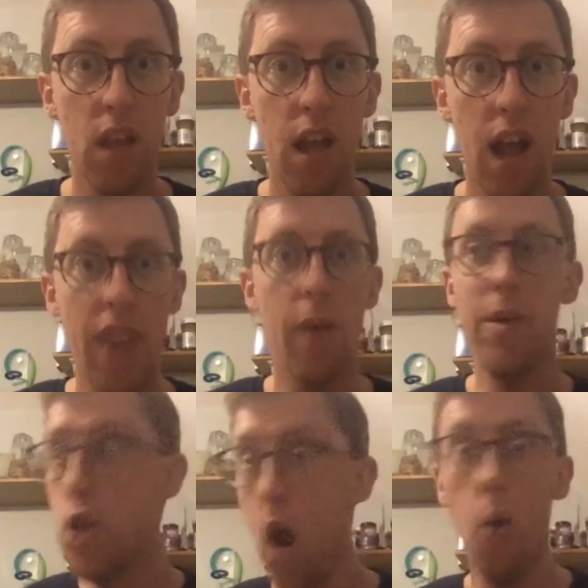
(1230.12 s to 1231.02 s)
And then when you
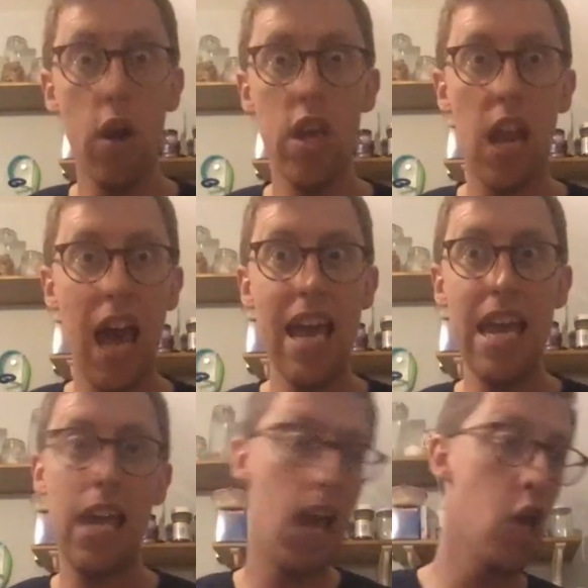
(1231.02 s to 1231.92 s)
know what you like,
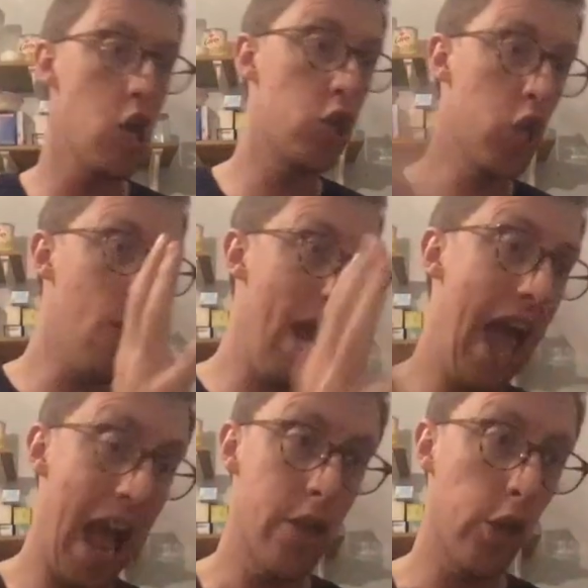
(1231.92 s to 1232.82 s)
you do it
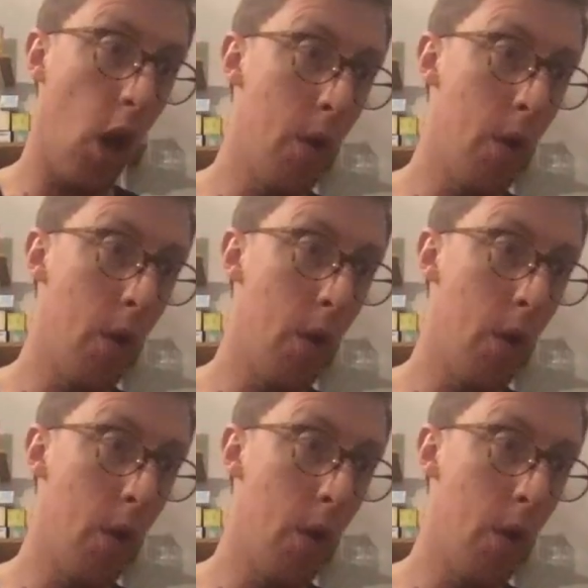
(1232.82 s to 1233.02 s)
and you go in